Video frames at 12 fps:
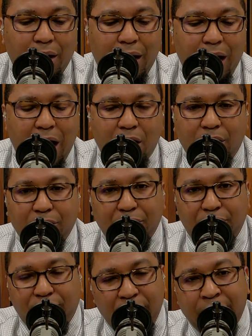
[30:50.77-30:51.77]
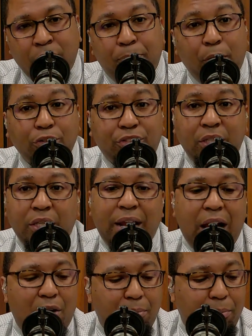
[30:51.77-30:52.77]
our friend personally and
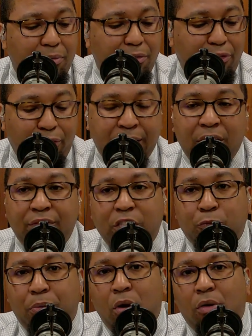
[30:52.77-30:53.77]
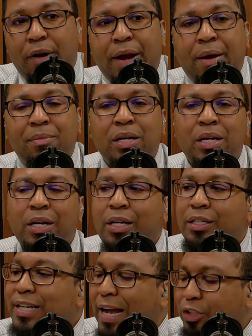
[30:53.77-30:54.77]
our friend of this program,
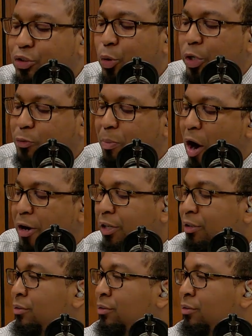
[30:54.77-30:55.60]
Dr. George Barna,